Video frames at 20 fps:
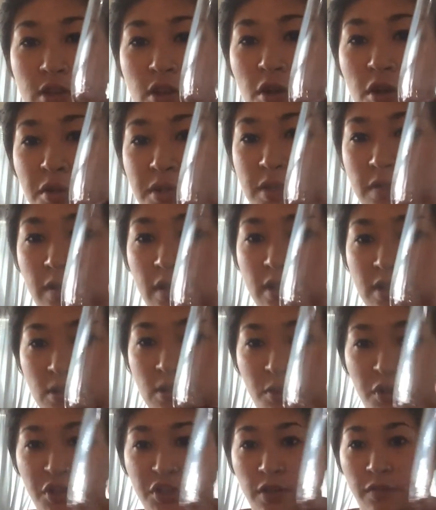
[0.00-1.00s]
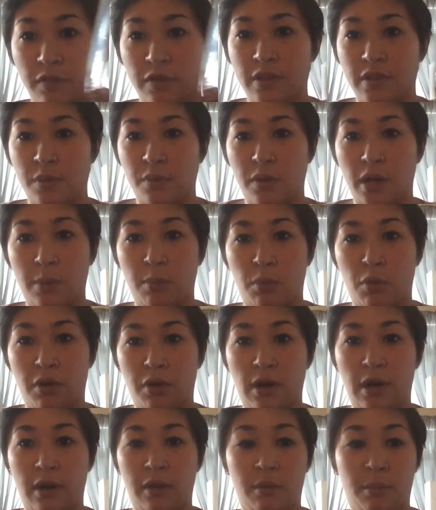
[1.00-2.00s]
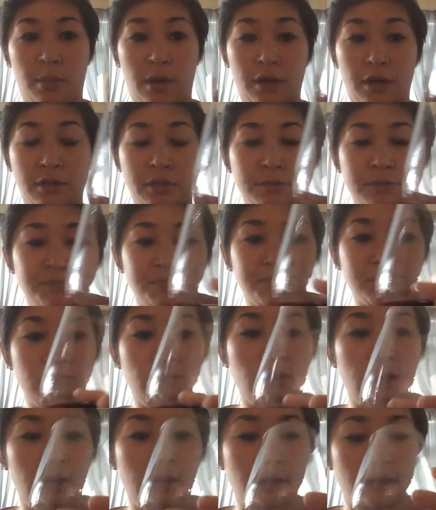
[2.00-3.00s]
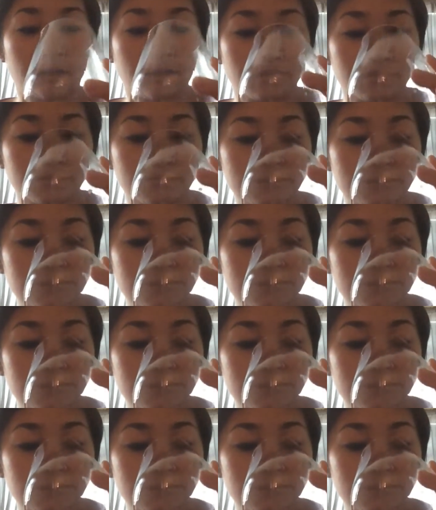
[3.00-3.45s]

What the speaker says: nose of it is so much different than when I poured it out of the bottle. And